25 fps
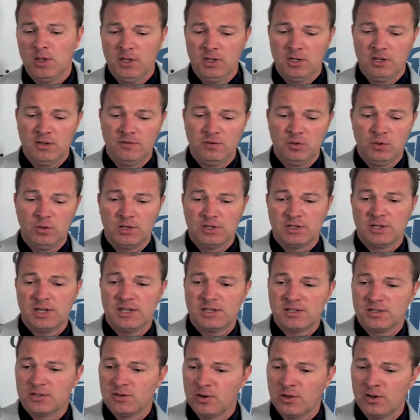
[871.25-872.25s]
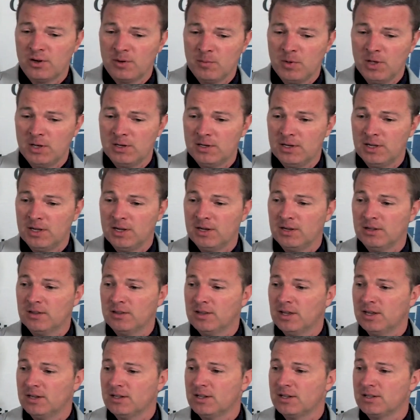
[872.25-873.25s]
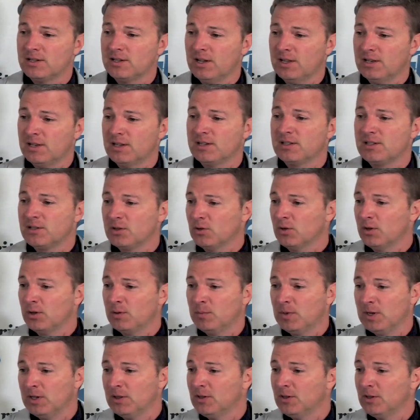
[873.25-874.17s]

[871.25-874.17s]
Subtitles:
if you get tested on a Monday, that does not necessarily mean